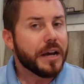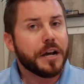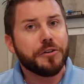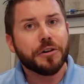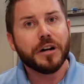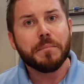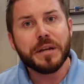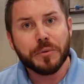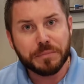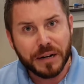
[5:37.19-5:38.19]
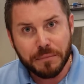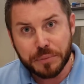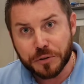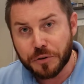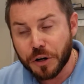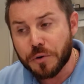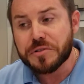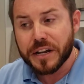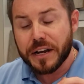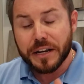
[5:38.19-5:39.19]
And you're going to meet with my builder,
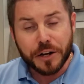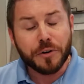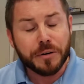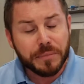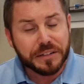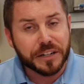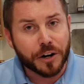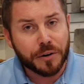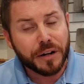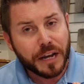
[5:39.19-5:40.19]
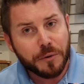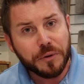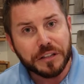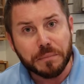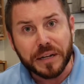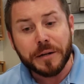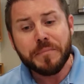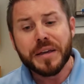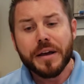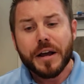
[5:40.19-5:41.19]
Jose, here in Madera, and with me.